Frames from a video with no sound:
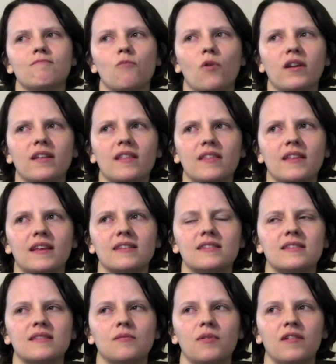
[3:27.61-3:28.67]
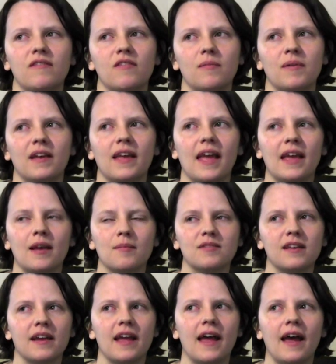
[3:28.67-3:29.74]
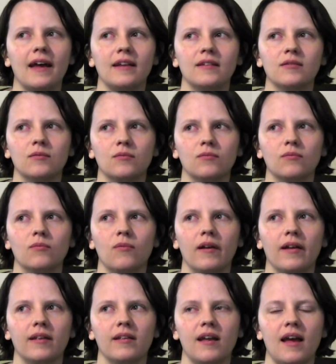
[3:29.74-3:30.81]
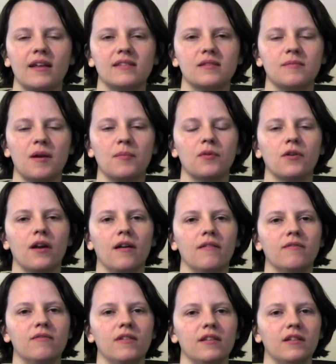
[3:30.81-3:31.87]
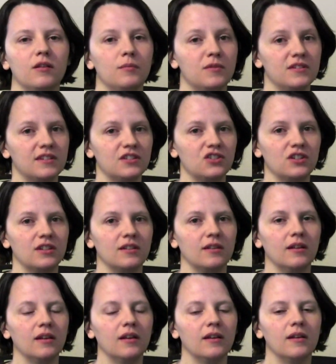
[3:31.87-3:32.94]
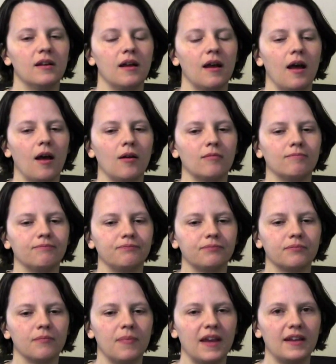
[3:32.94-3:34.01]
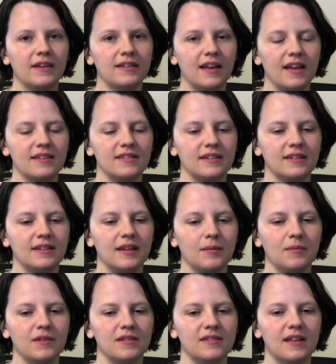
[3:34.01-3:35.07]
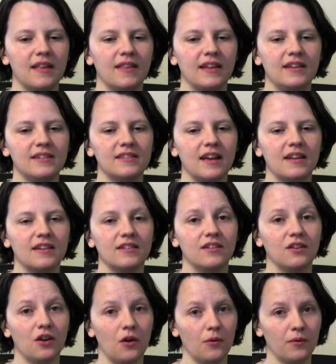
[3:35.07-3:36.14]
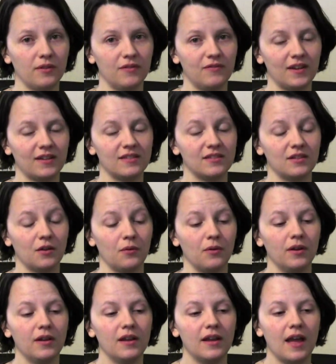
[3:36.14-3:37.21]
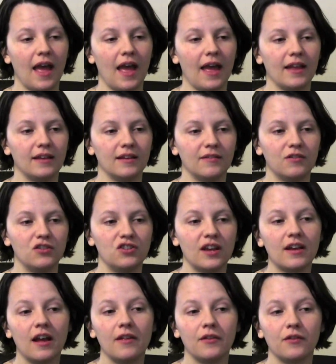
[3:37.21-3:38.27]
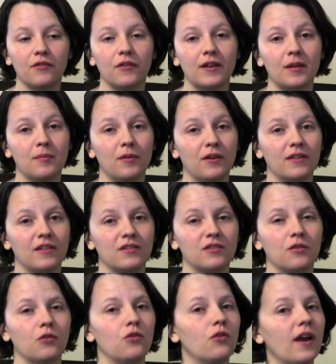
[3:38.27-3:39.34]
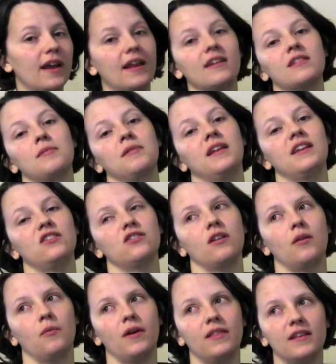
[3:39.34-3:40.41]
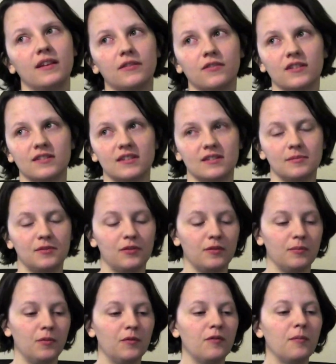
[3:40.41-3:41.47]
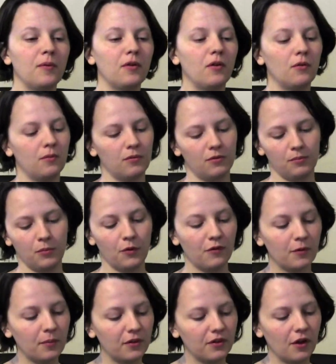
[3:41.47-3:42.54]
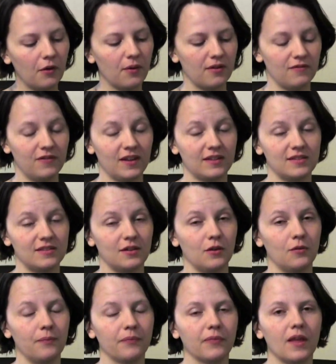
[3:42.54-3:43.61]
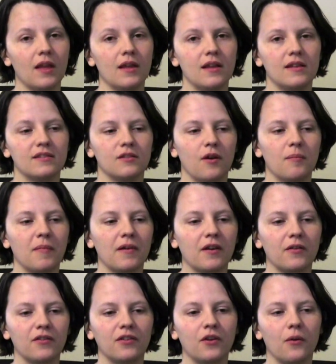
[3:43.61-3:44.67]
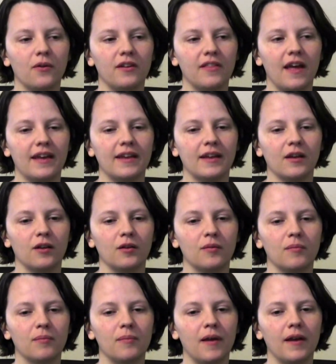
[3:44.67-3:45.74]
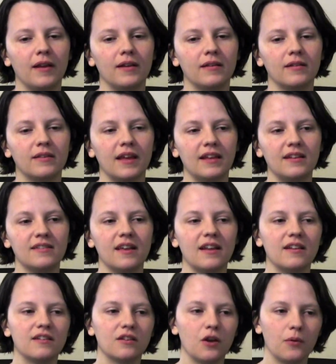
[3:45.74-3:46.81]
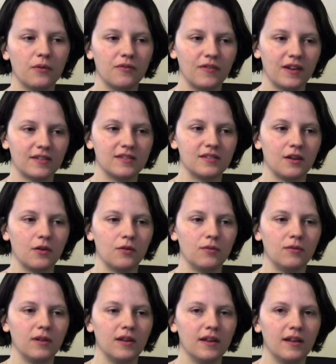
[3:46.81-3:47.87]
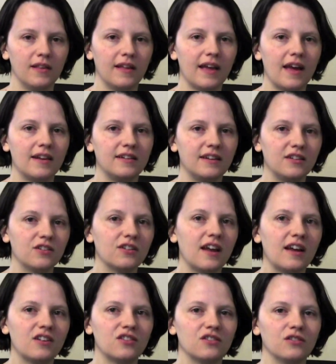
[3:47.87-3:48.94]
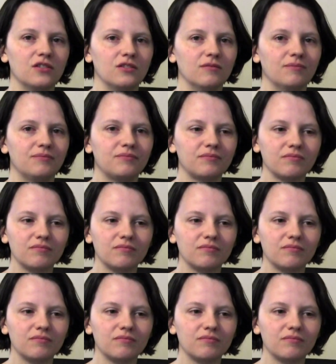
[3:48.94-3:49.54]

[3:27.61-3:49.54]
One of the big hang-ups I had as a member of the Little Musician beta testing team is that they decided to go with Fixed-O. And if you check out their free ebook, there's a great explanation on what the difference is between movable do and Fixed-O. So I'm not going to go into that here, but they decided to go with Fixed-O. They had an international